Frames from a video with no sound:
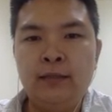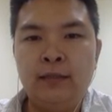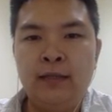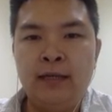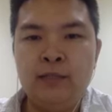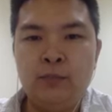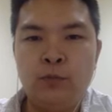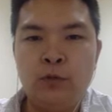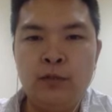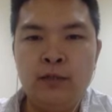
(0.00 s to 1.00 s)
it has
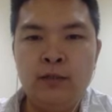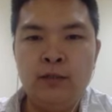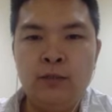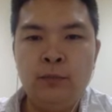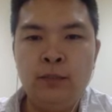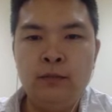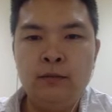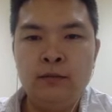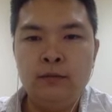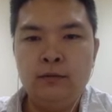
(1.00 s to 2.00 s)
broken a little bit,
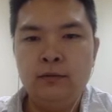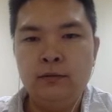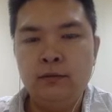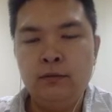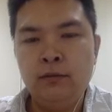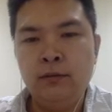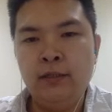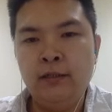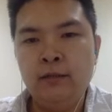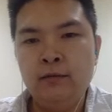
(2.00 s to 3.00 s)
okay?